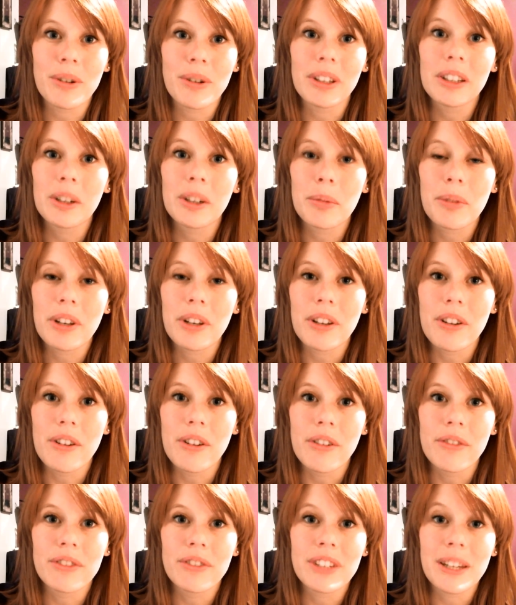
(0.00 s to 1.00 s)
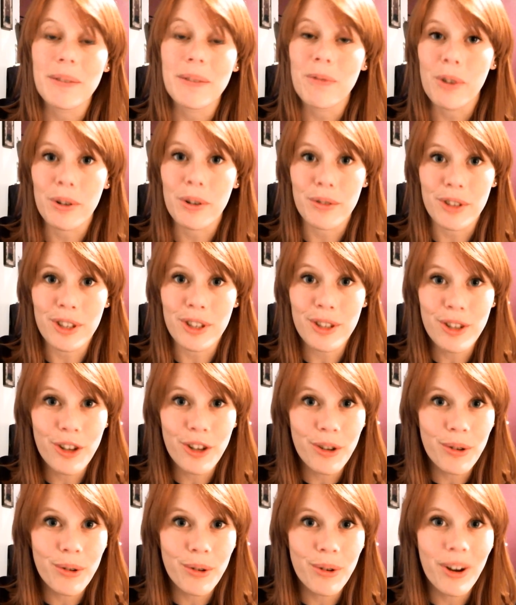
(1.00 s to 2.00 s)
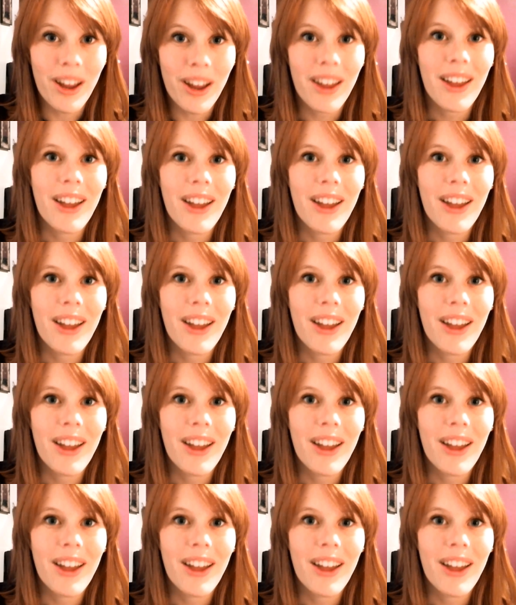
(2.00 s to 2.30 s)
a little bit of Team Fortress 2,